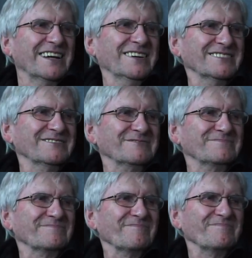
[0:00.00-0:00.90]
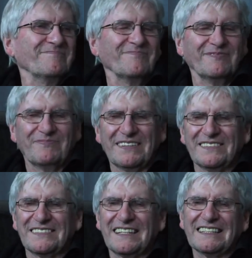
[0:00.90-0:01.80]
Yeah. Mm -hmm.
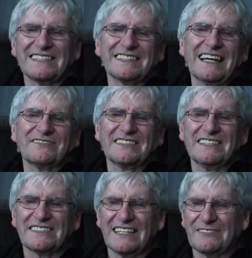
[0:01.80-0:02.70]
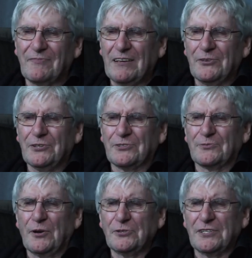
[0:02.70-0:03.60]
And Stanislavski says, You're
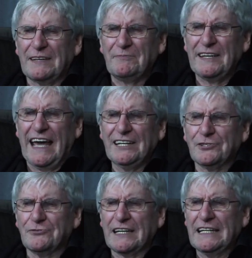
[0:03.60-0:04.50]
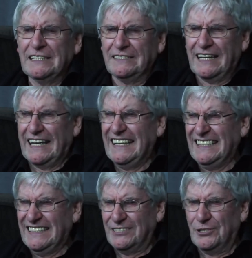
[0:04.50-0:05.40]
supposed to be entering in.
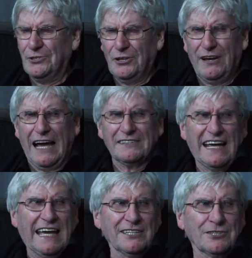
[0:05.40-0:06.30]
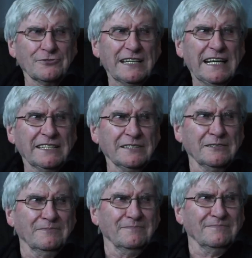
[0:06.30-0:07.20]
In. Do you know how to enter an
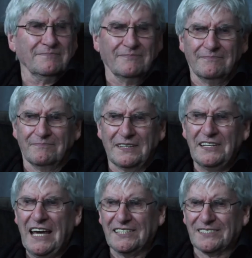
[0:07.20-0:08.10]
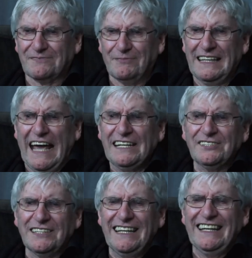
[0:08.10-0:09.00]
in? Yes. Well,
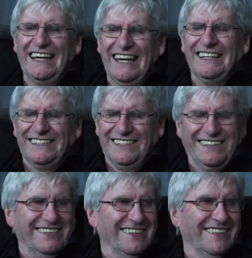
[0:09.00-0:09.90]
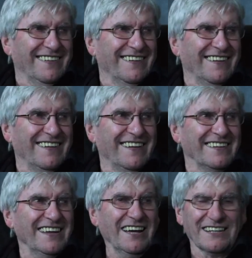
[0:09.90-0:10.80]
enter the in. Mm -hmm.
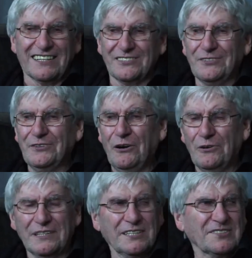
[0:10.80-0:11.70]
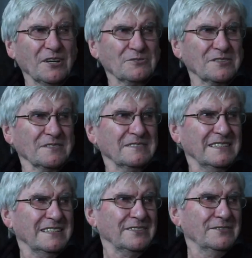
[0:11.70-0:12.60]
Yeah, because you know all these social
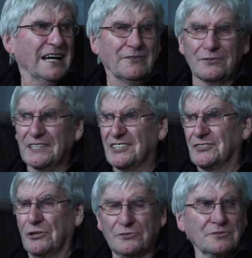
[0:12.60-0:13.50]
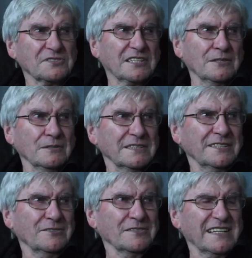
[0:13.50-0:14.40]
you have all these social skills.
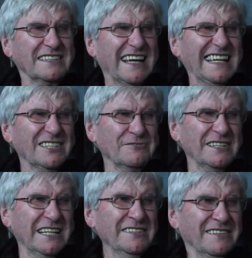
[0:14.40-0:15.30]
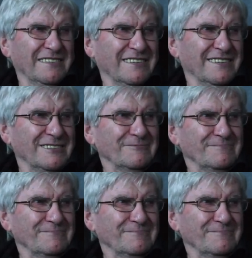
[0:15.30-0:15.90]
You know how to enter and in. Yeah.